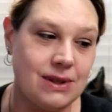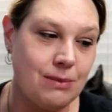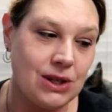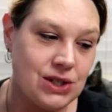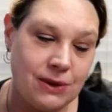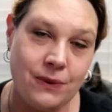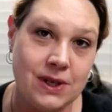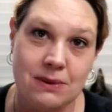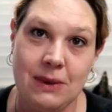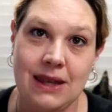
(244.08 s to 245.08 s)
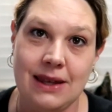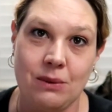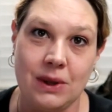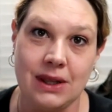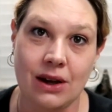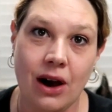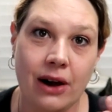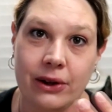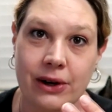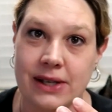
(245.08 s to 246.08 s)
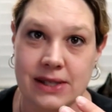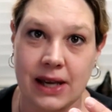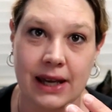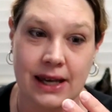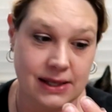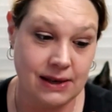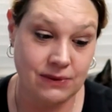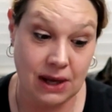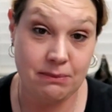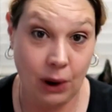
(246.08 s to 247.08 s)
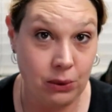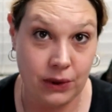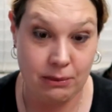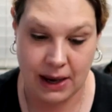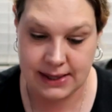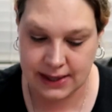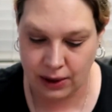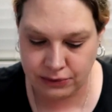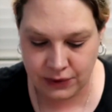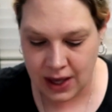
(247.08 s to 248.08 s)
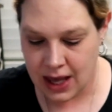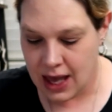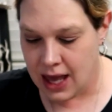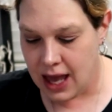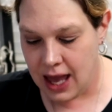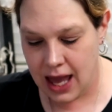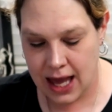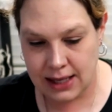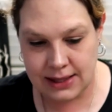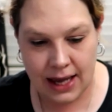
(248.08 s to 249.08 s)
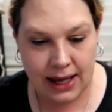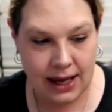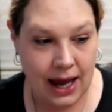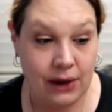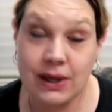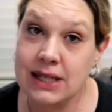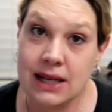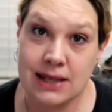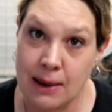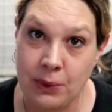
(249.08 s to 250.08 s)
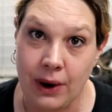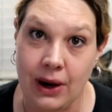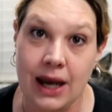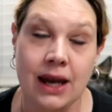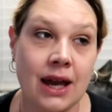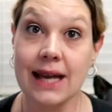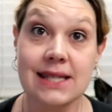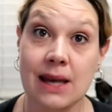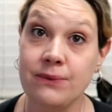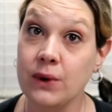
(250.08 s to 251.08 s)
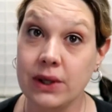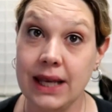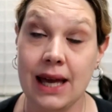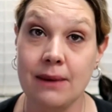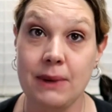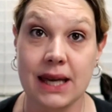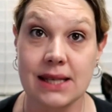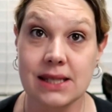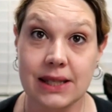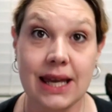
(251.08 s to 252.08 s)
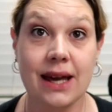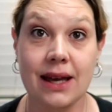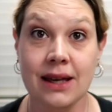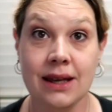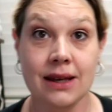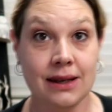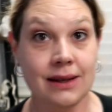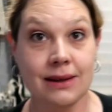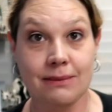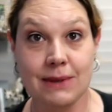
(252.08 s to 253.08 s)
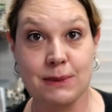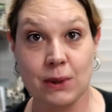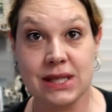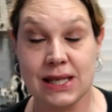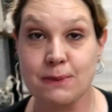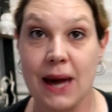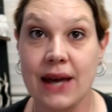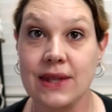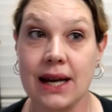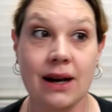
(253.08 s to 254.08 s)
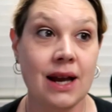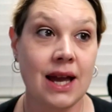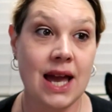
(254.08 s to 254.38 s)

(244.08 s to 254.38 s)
much different to me than when the collar is tugging, because I've done both on myself. And I only did it temporary, except for Clea, because Clea, Miss Princess back there,